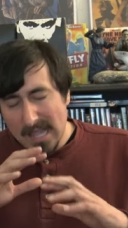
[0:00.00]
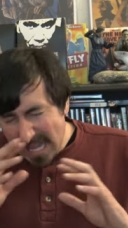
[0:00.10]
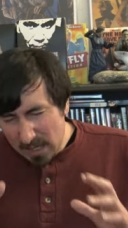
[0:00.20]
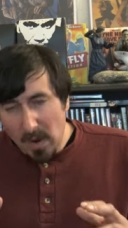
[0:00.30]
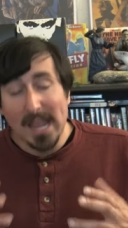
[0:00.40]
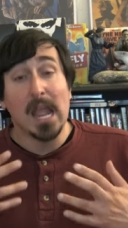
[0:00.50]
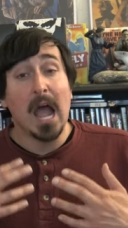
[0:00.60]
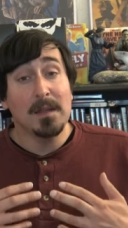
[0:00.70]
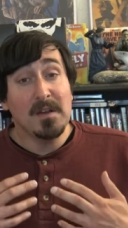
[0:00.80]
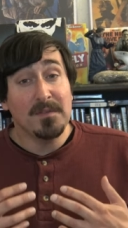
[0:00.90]
Anyway,
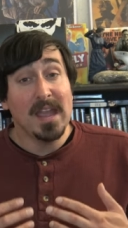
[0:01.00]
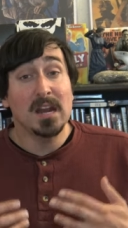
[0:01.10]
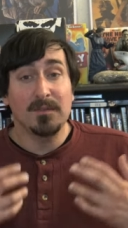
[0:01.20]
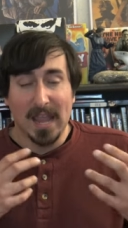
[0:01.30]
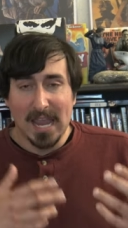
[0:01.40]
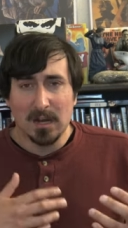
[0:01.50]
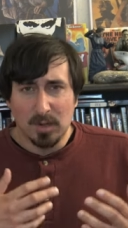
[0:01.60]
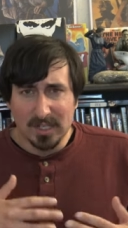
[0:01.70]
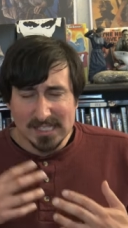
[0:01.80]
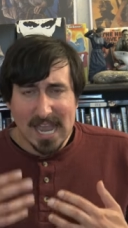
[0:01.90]
I'm a fan of
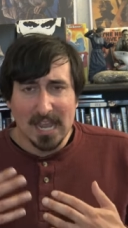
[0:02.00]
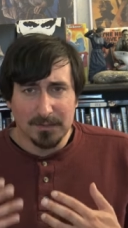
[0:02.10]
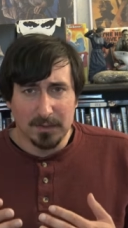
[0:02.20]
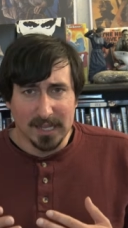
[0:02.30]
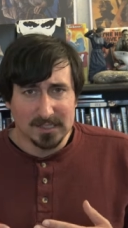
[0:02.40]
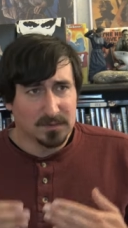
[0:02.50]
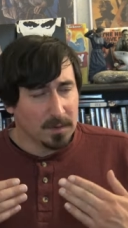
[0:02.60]
animal attack flicks.